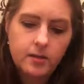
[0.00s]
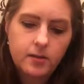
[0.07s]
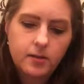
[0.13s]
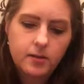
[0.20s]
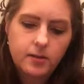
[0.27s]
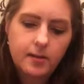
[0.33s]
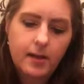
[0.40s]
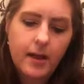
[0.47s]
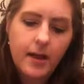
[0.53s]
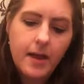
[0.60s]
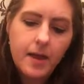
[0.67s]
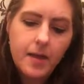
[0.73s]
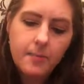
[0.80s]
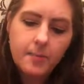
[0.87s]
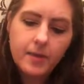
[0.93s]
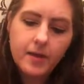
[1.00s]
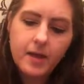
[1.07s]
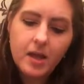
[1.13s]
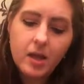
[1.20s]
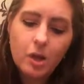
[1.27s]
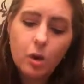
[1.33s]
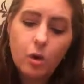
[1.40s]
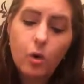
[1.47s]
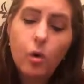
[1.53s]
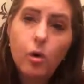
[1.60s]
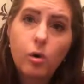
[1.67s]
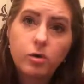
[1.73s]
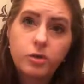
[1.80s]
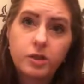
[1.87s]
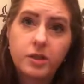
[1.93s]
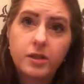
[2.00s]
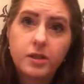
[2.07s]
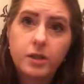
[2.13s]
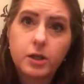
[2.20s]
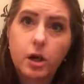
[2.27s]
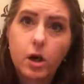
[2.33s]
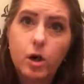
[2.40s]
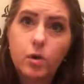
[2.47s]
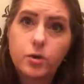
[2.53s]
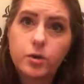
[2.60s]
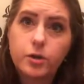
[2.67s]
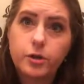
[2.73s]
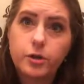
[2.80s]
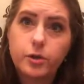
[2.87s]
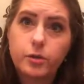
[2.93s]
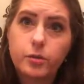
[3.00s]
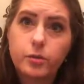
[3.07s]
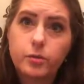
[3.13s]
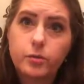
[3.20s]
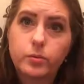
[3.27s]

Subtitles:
Tapey Orchid 02.